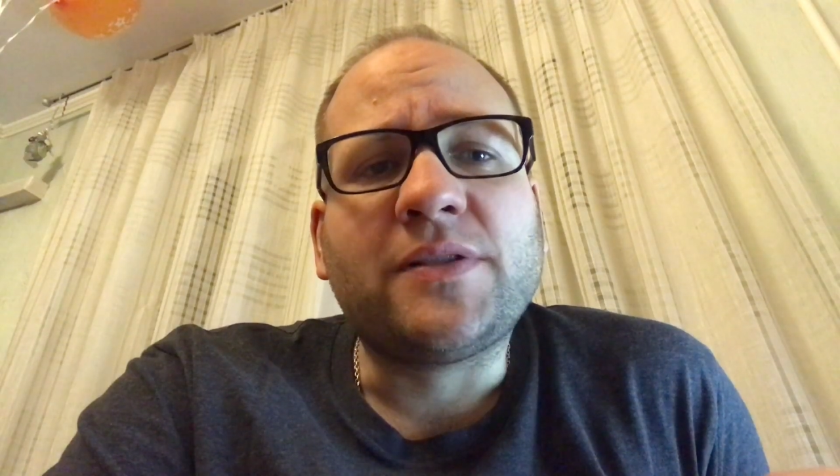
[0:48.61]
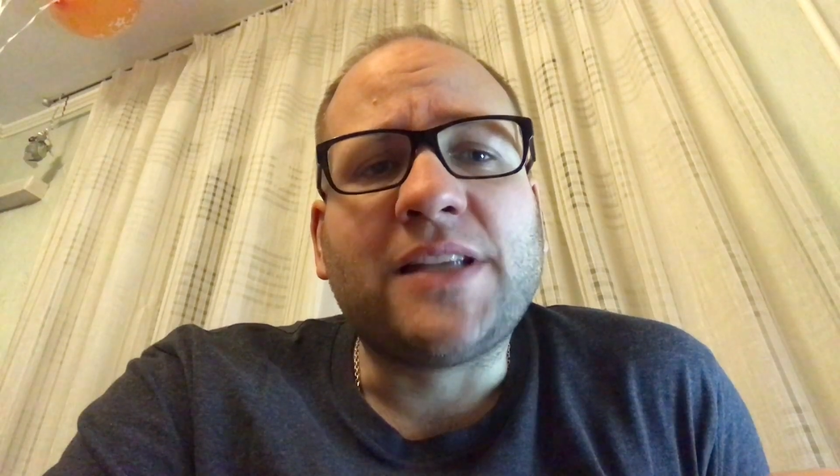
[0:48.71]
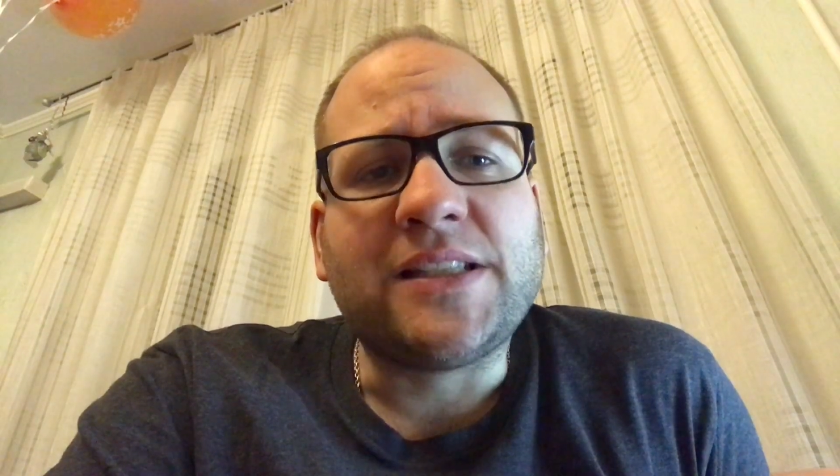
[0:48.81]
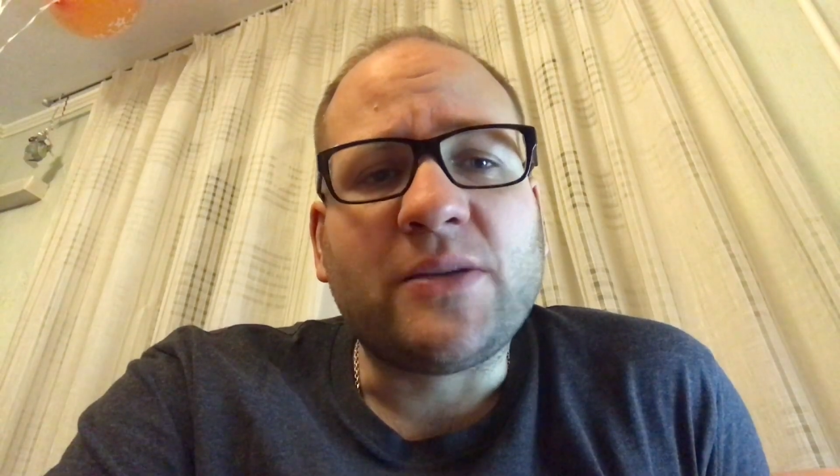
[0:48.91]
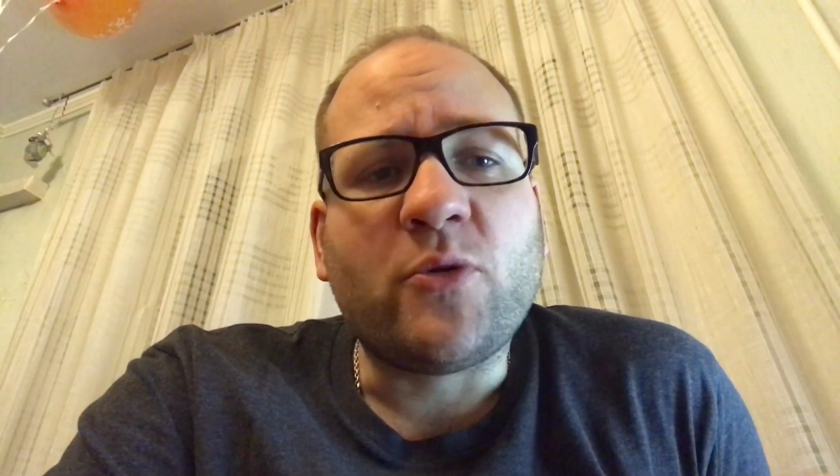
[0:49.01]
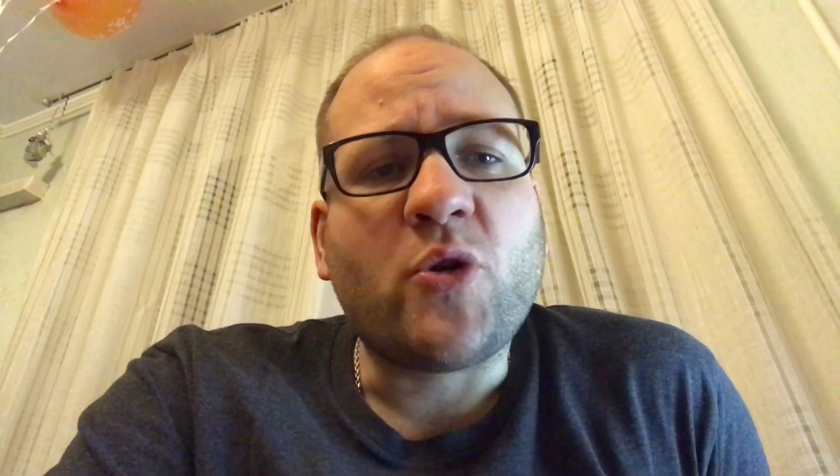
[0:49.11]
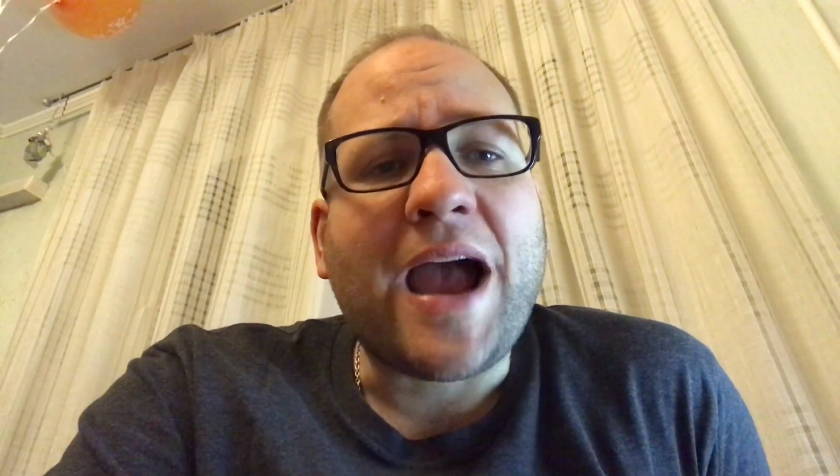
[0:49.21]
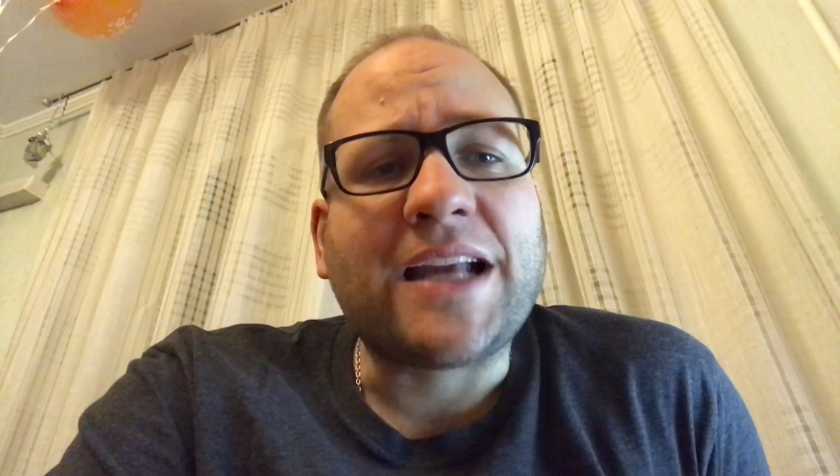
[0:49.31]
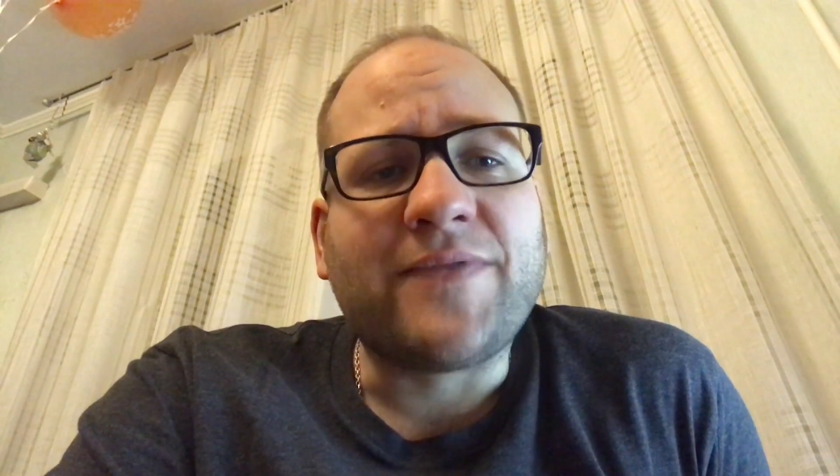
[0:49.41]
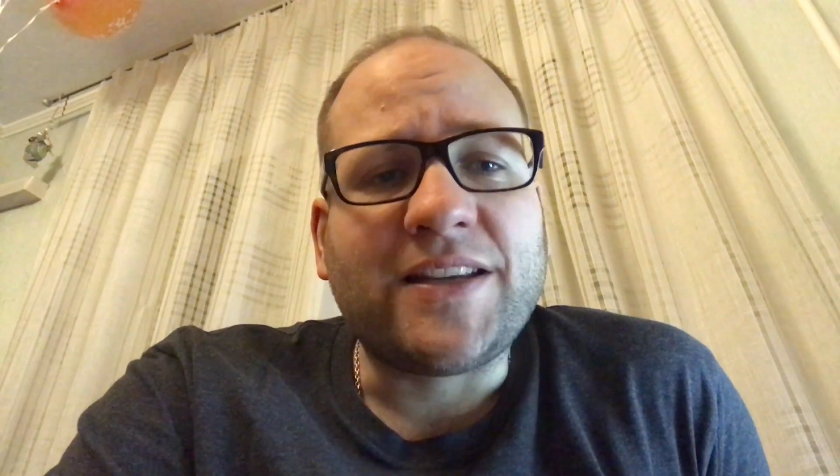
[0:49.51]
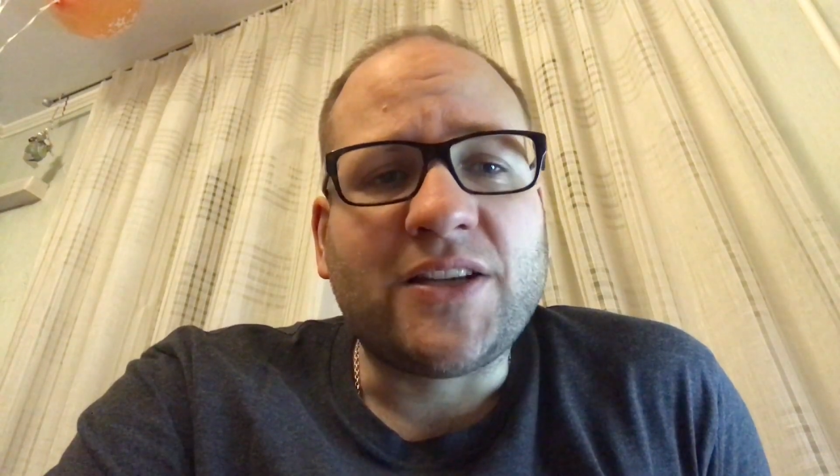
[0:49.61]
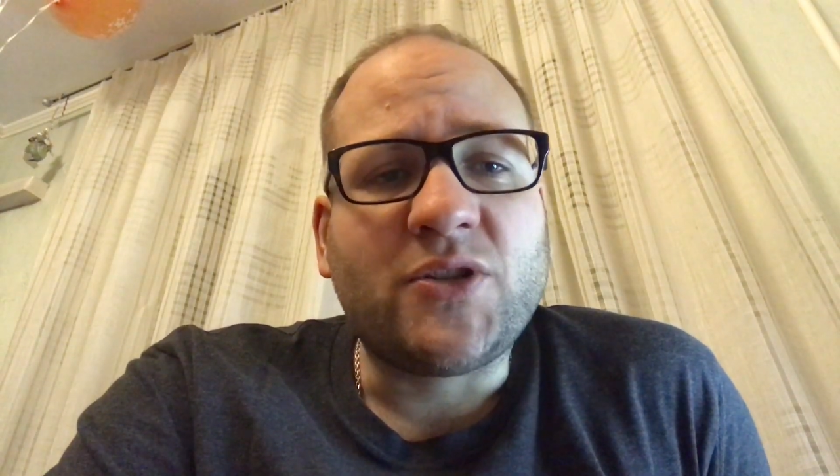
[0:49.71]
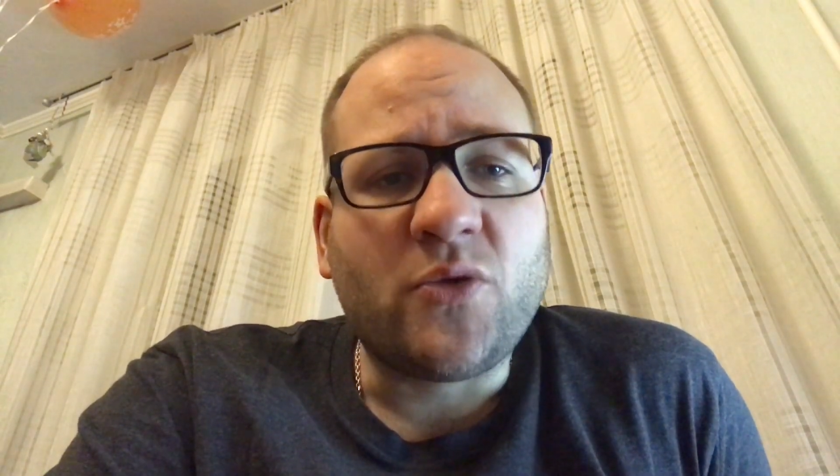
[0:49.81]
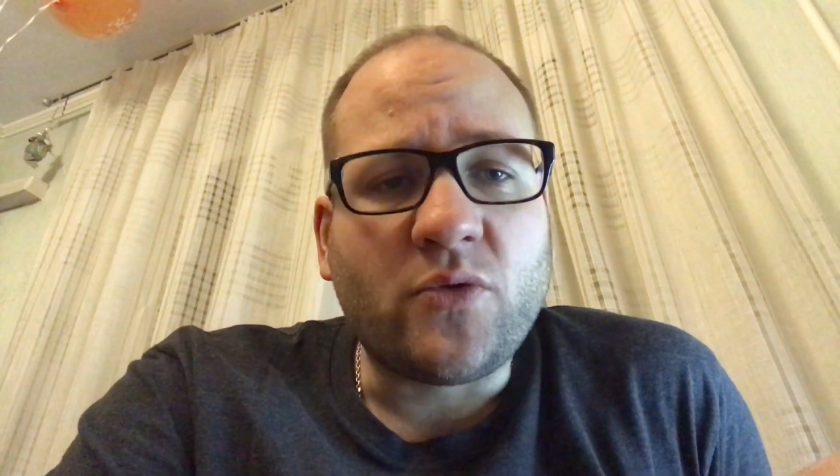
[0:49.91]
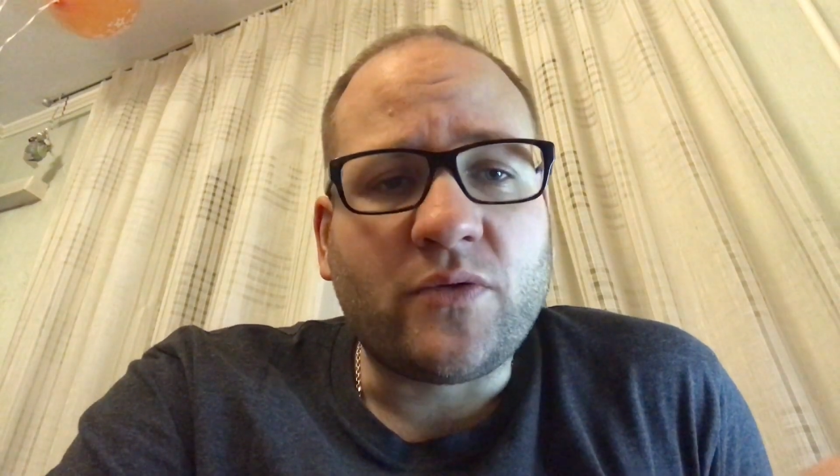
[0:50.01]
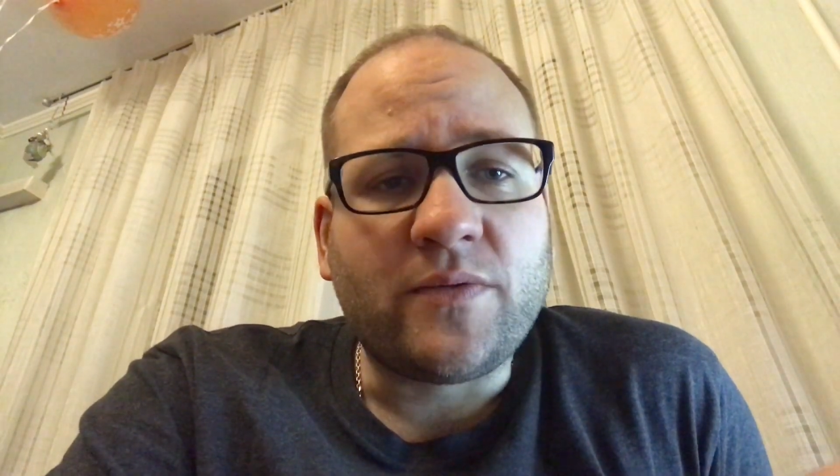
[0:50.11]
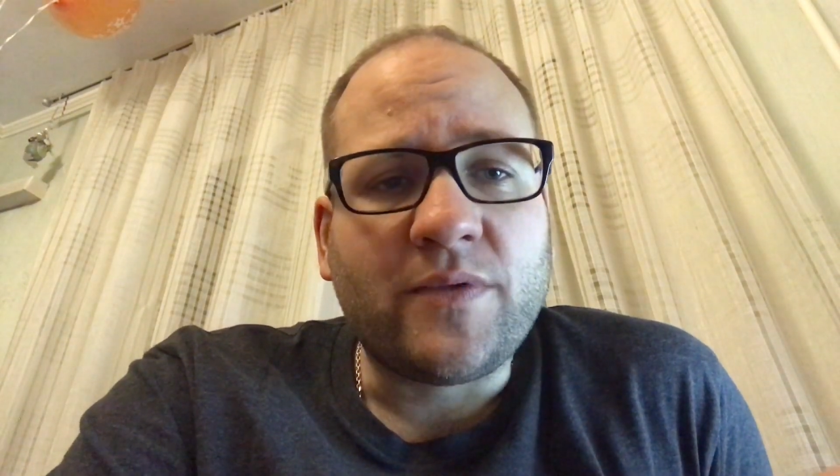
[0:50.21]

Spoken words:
system will not activate at all.